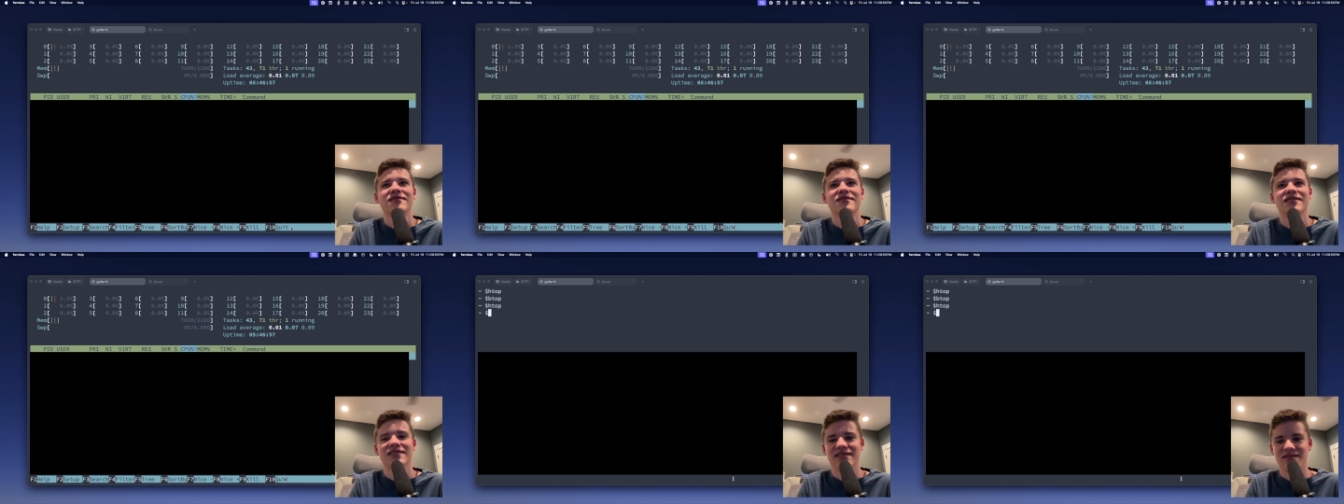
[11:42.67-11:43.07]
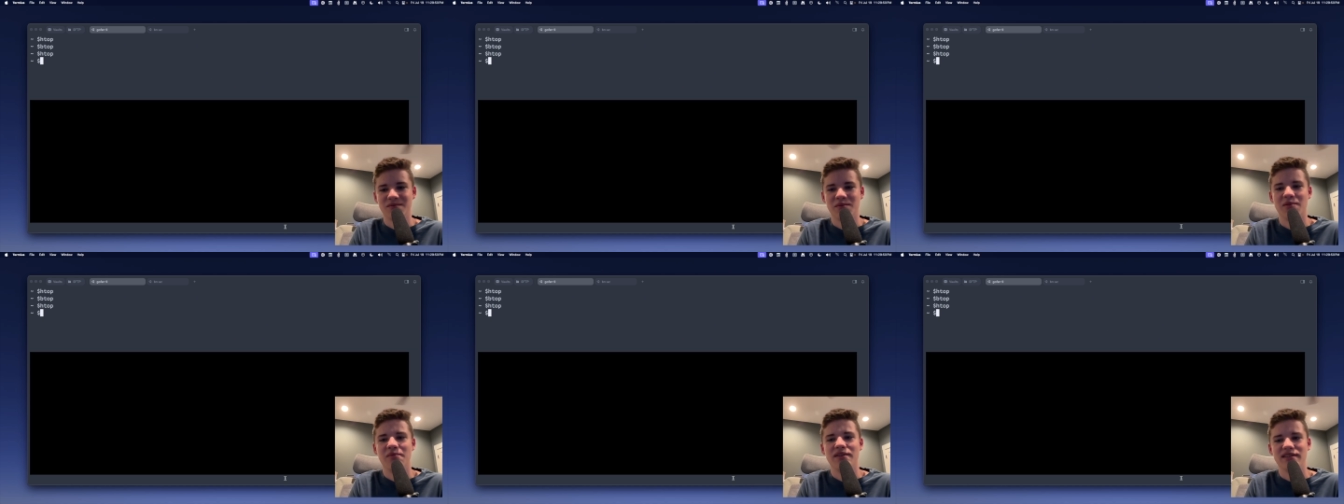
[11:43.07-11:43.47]
This thing will
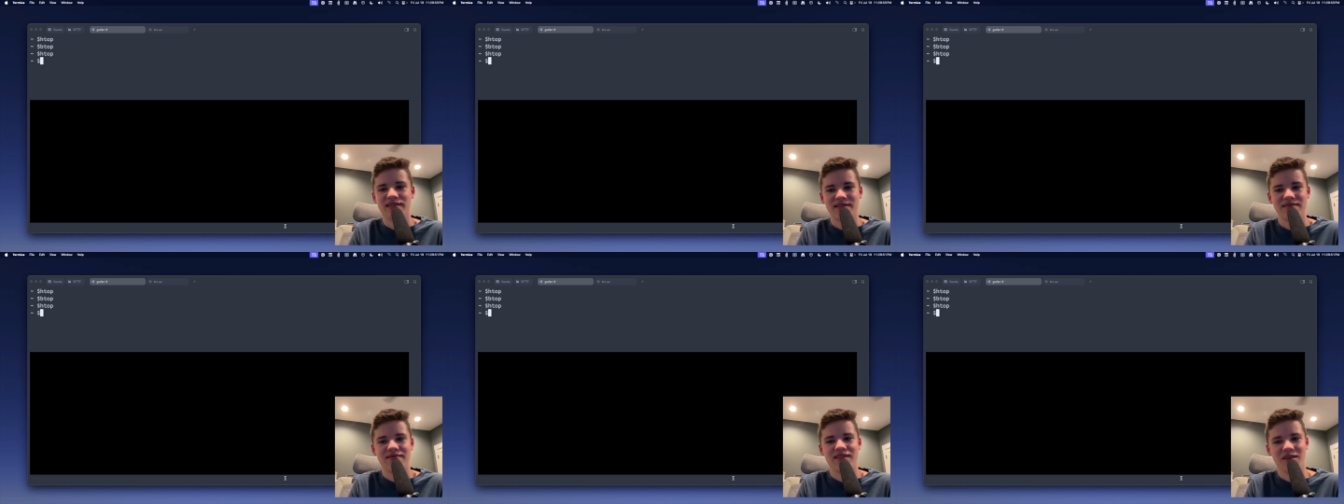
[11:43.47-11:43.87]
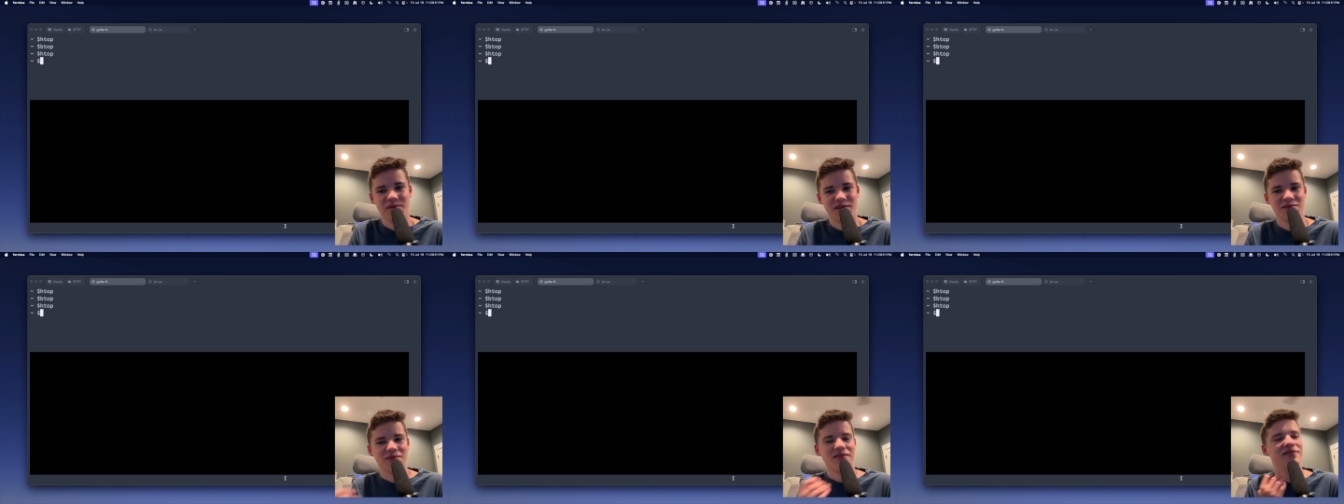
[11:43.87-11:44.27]
be a beast. It'll be
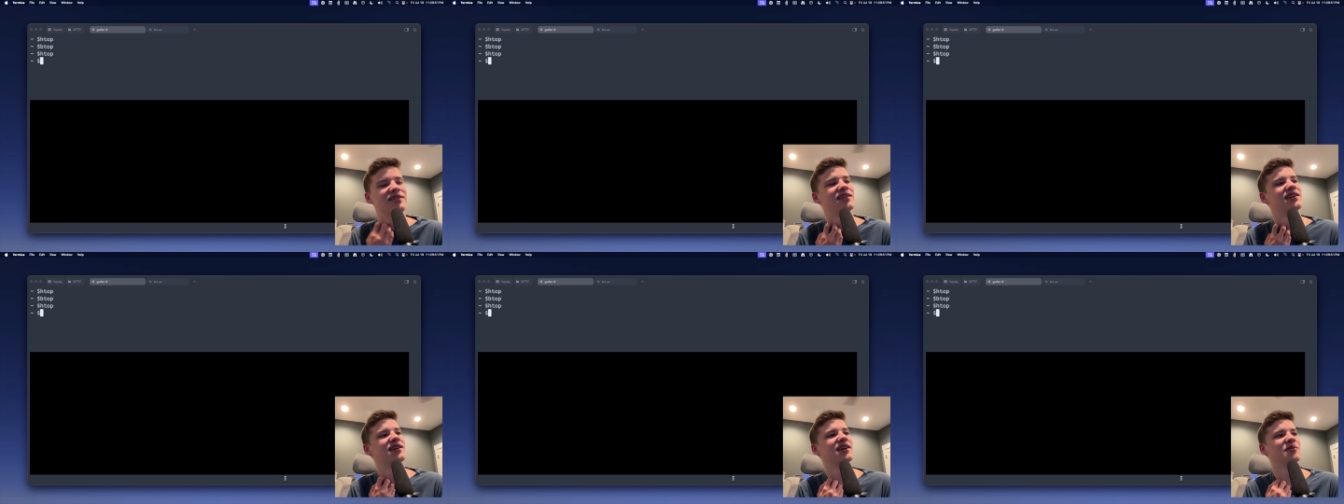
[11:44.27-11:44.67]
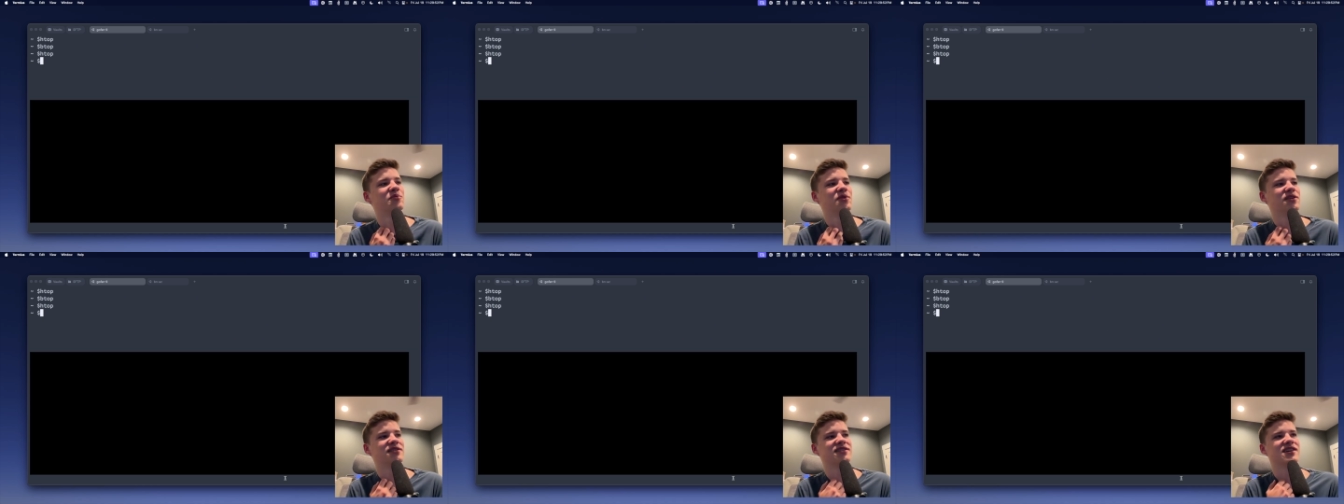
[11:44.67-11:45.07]
sweet.
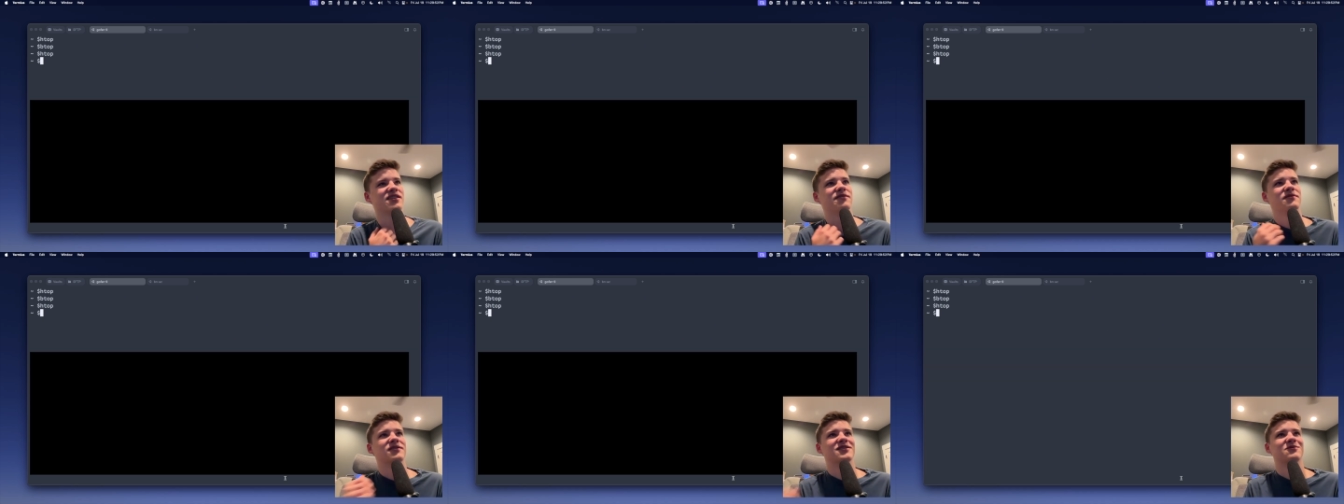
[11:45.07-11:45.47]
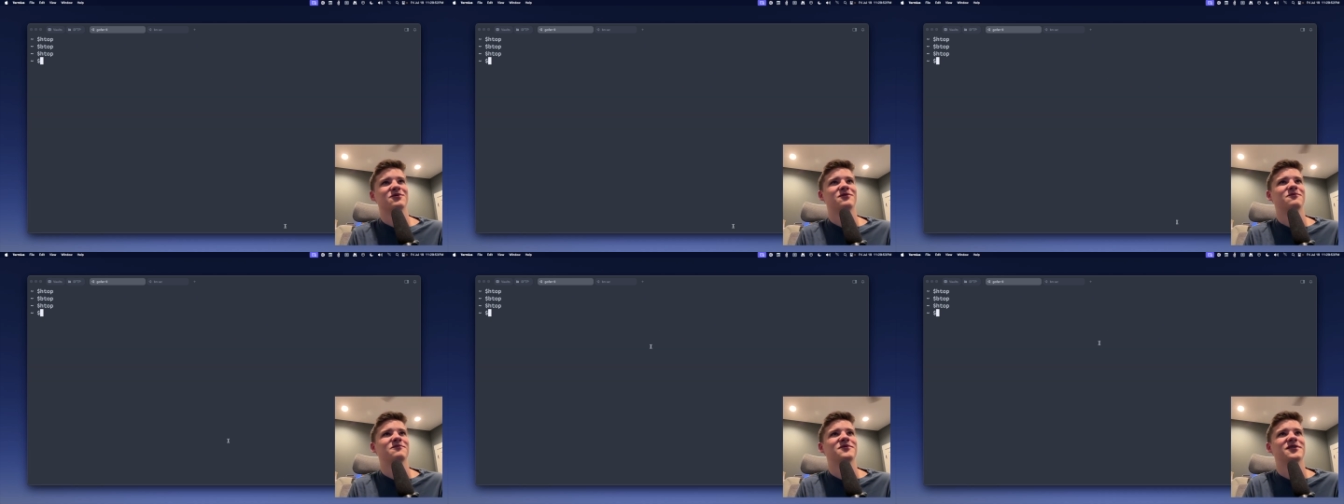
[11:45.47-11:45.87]
Pretty excited for this one.